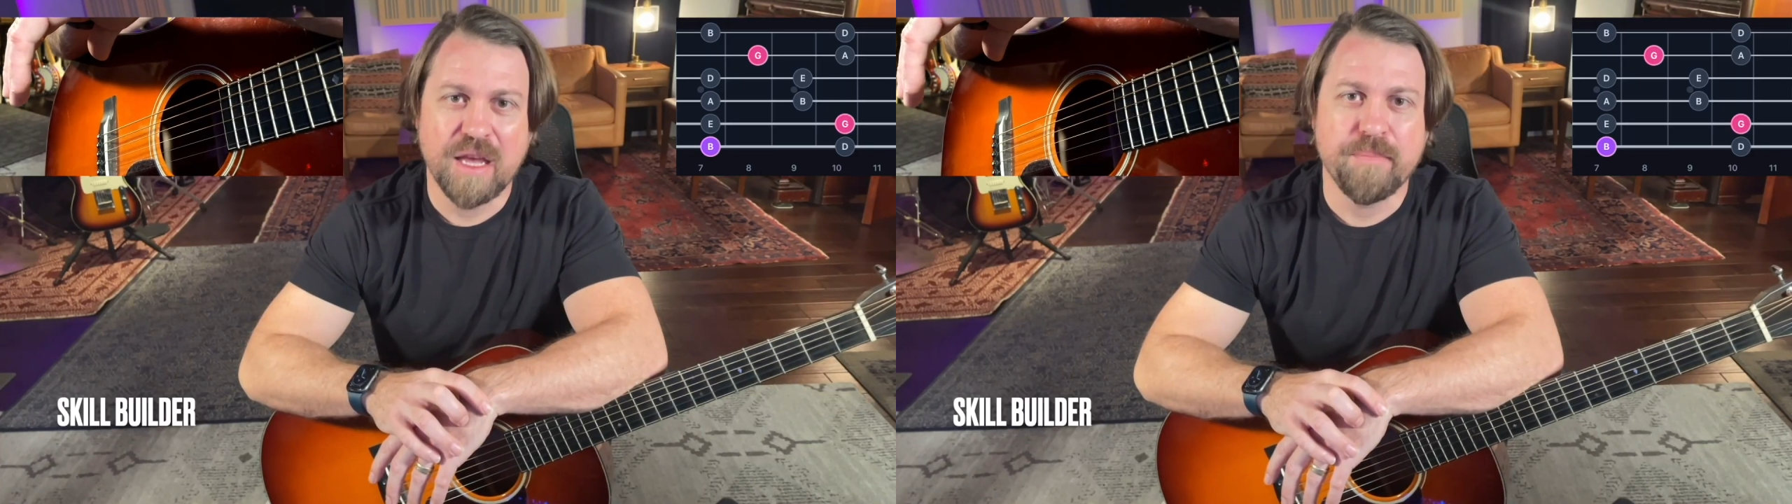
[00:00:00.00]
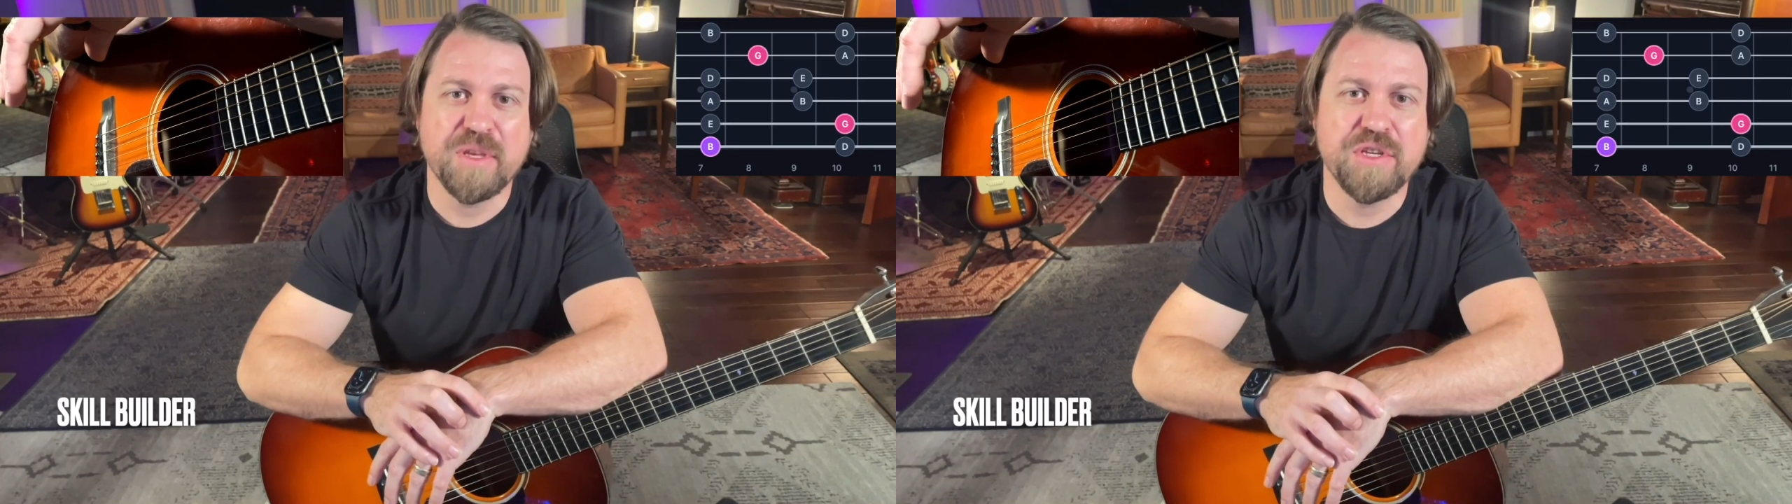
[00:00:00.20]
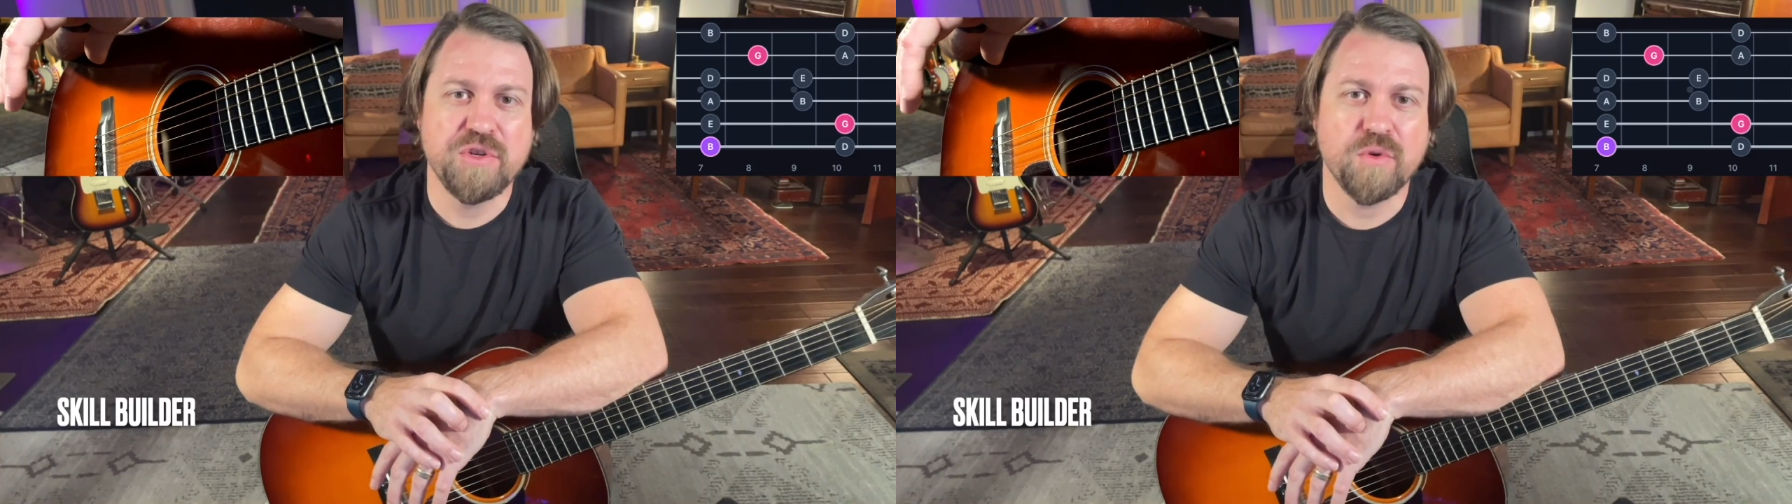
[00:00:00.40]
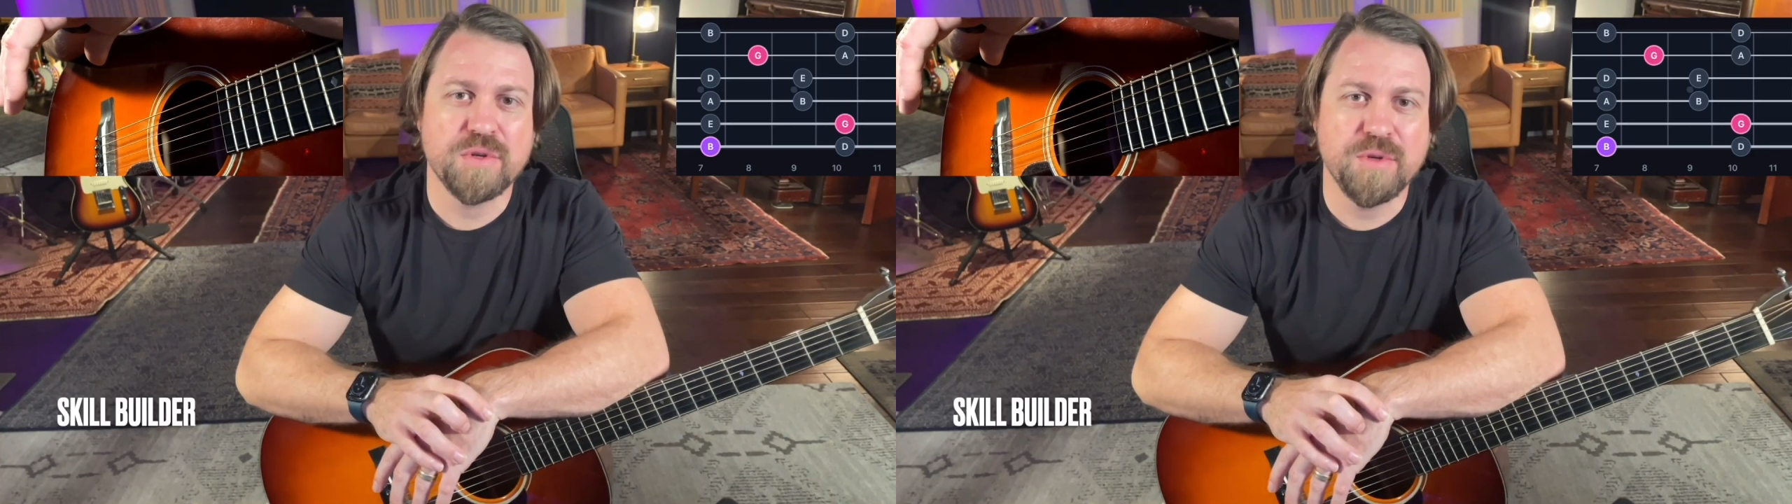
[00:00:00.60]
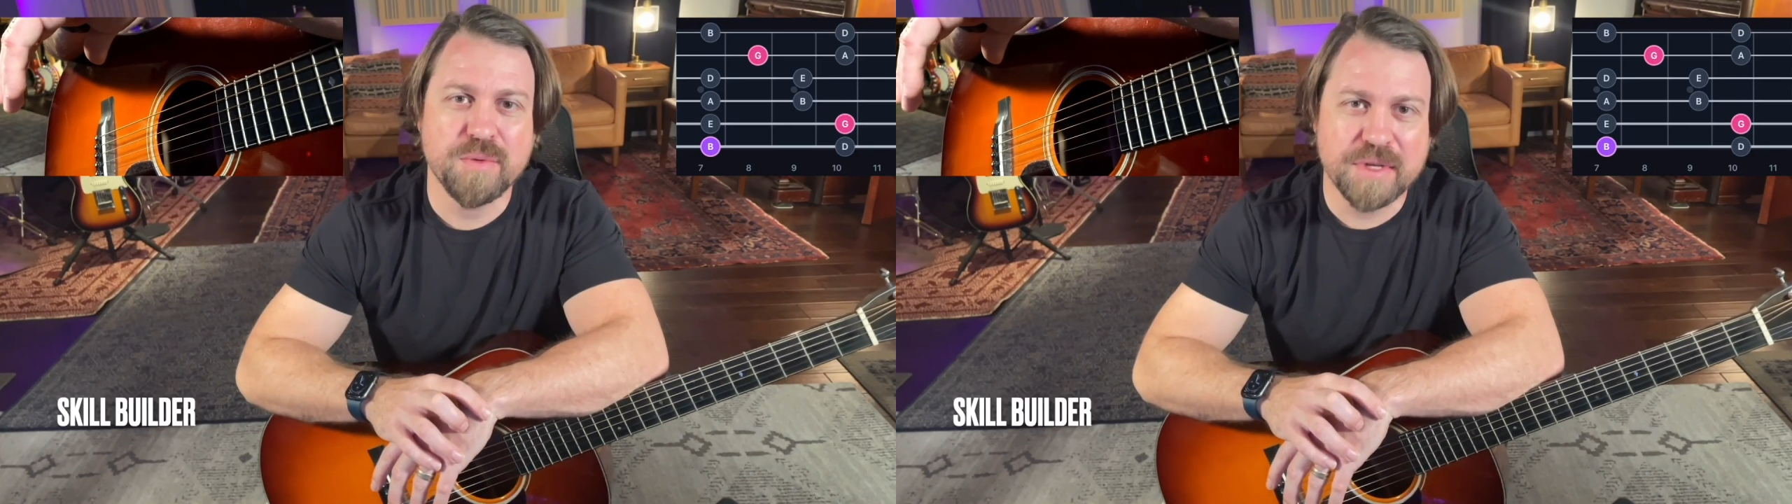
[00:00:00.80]
Be sure
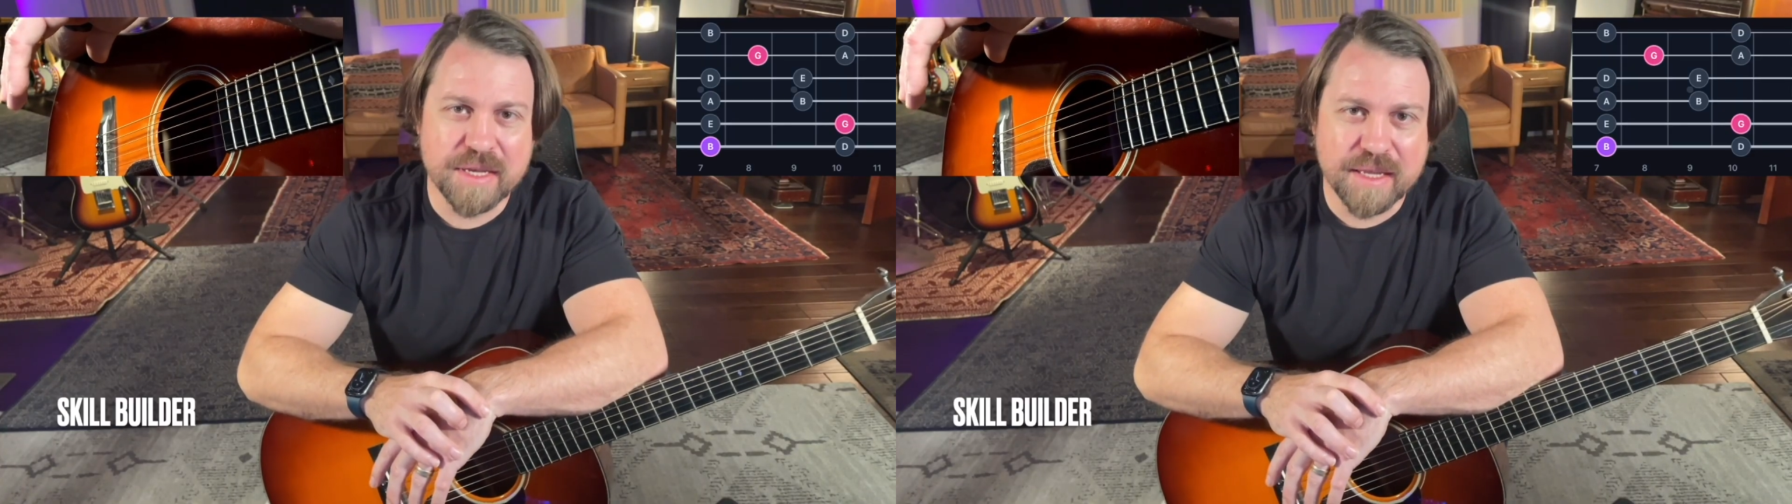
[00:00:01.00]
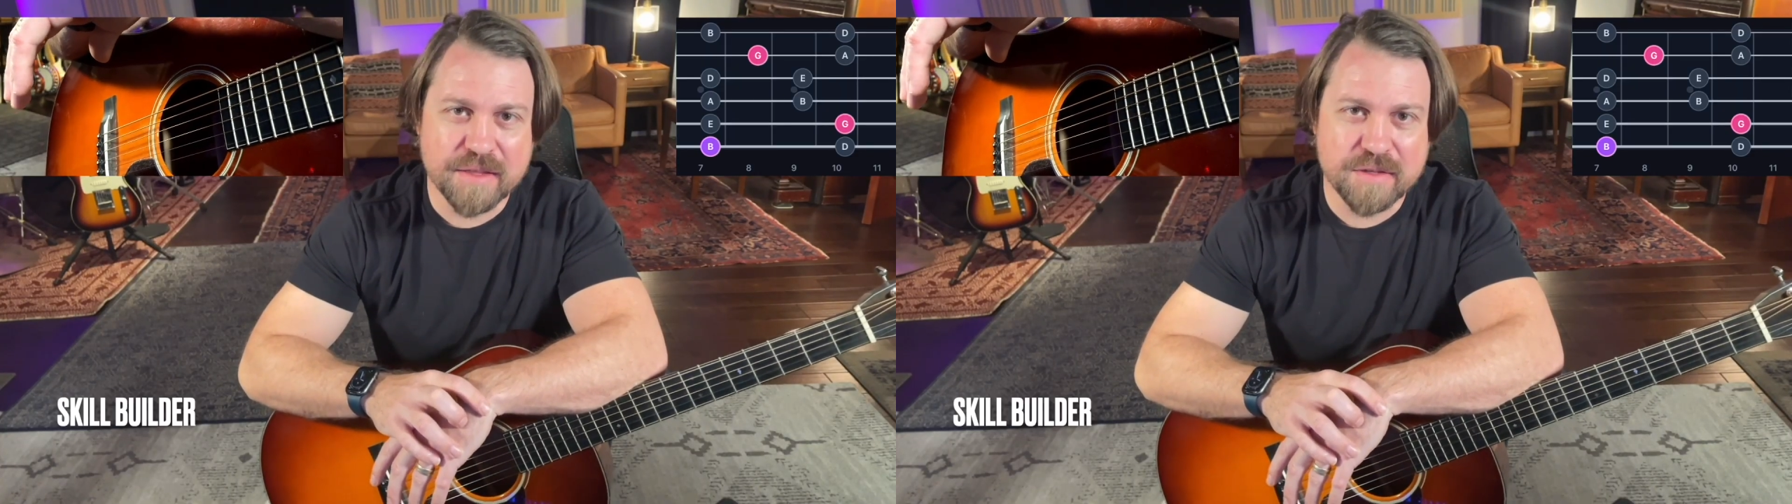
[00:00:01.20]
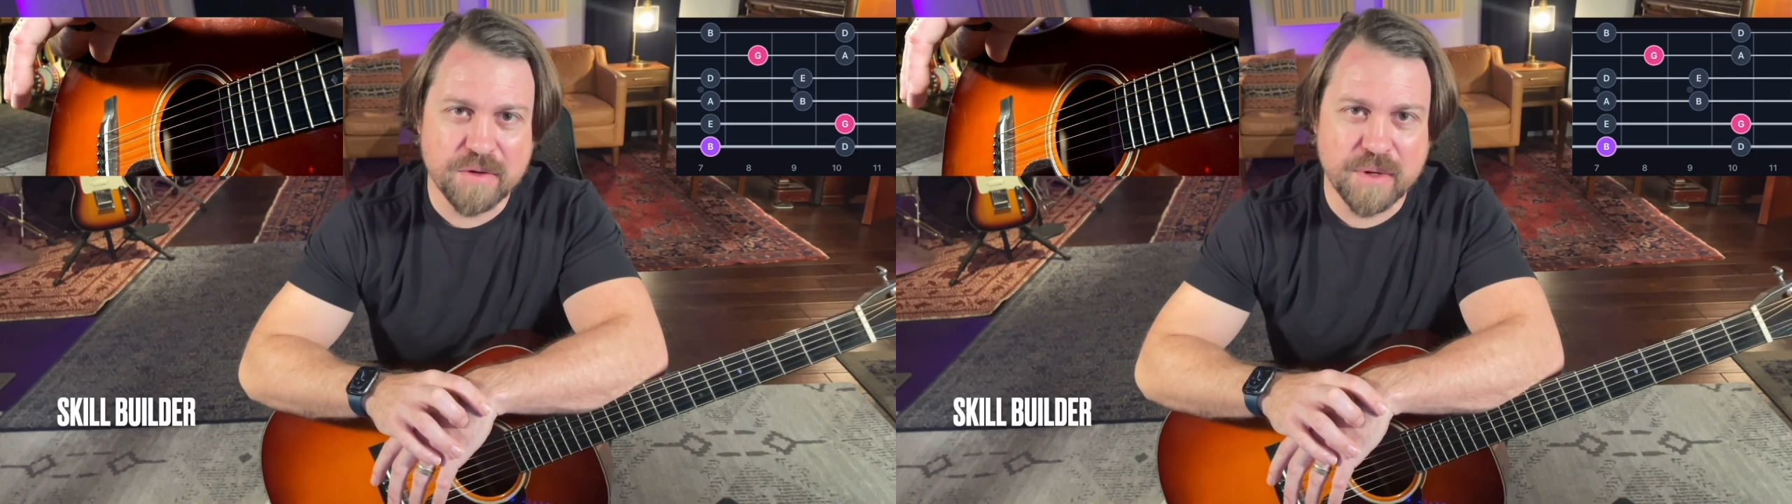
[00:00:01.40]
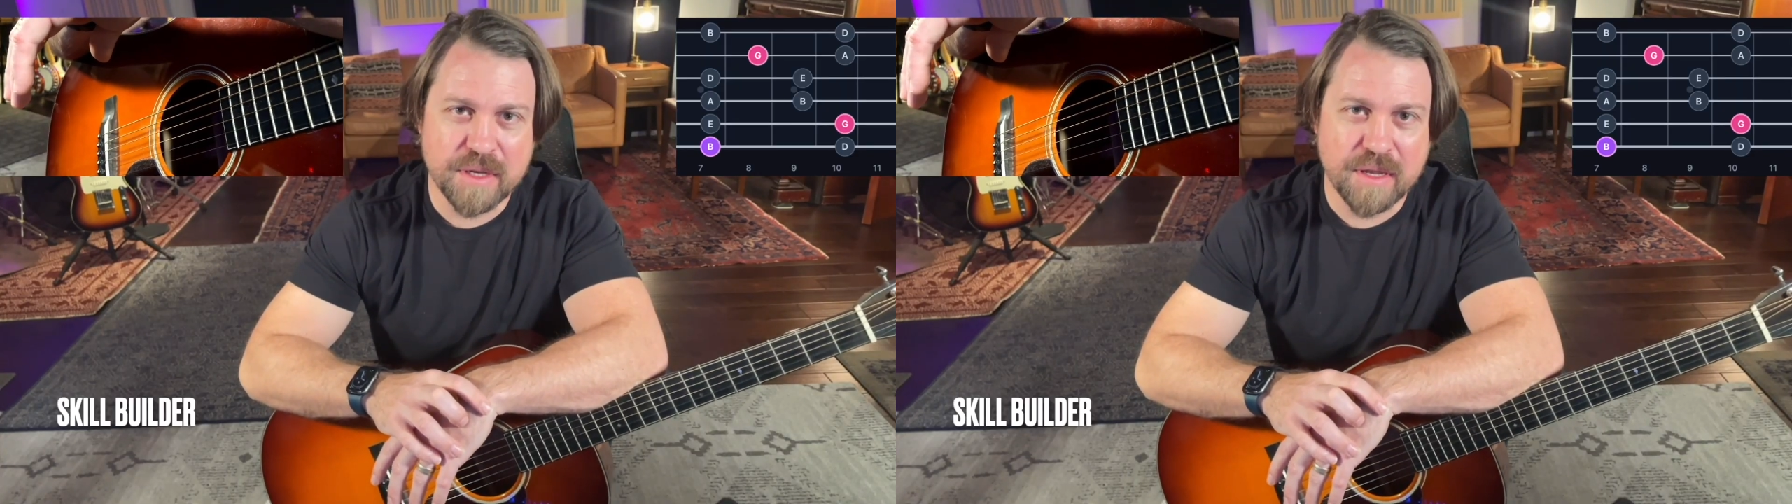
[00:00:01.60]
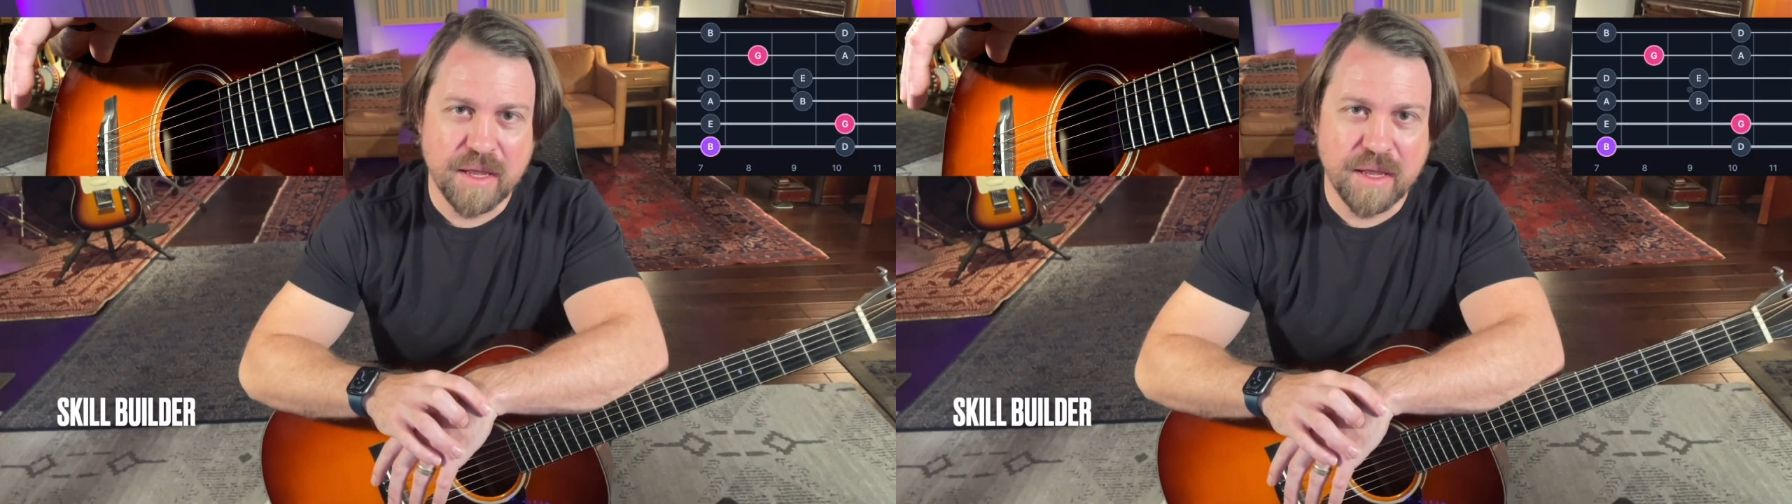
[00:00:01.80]
to dig into it,